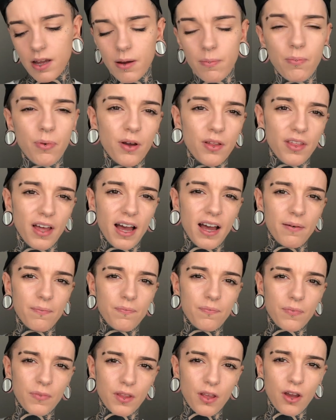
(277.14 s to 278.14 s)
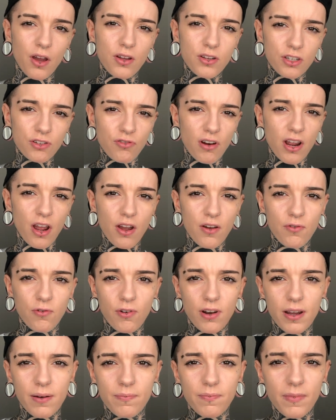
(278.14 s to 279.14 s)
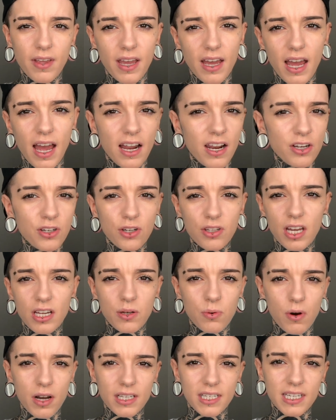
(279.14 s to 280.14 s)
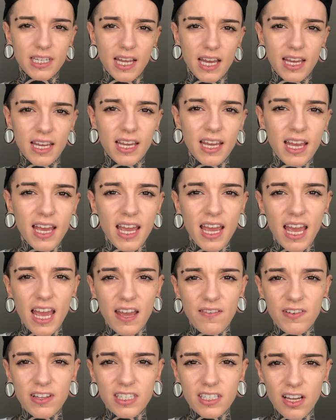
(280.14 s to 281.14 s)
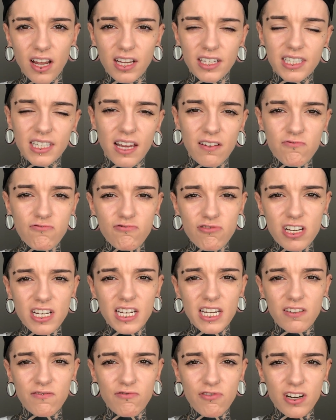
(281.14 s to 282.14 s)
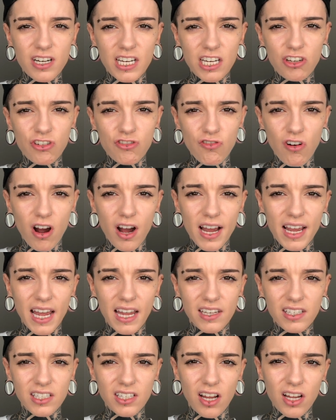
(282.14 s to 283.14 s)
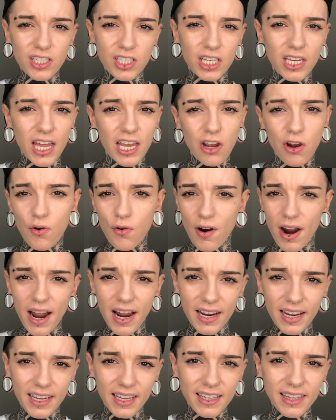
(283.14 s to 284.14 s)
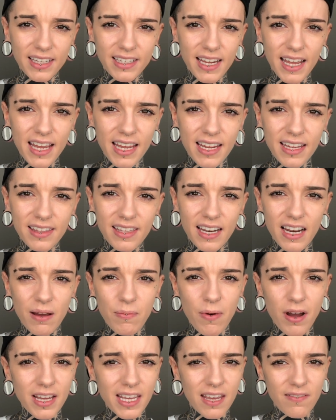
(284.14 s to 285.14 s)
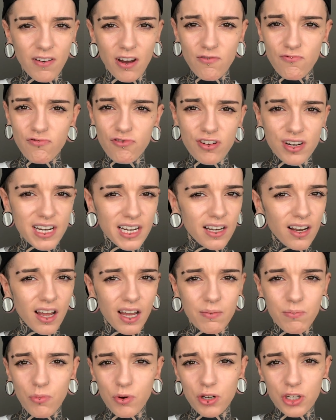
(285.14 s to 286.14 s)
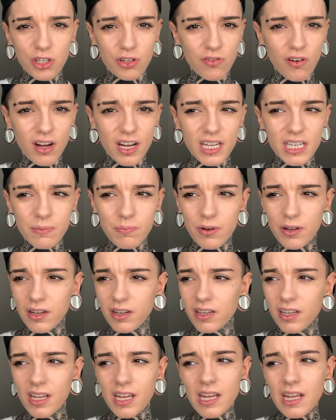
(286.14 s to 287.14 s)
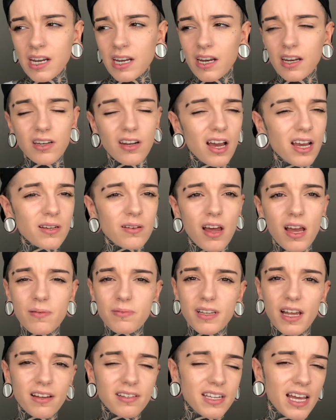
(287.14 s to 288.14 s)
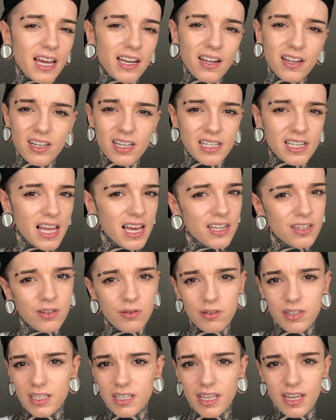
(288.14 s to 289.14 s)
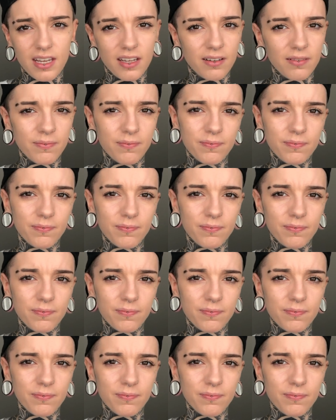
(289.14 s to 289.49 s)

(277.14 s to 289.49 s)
put that straight over it, and I do that twice a day. If it's starting to get really dry and start to like crack in the day, then I might give it a really light moisturize, but 9 times out of 10 I just let it do its thing.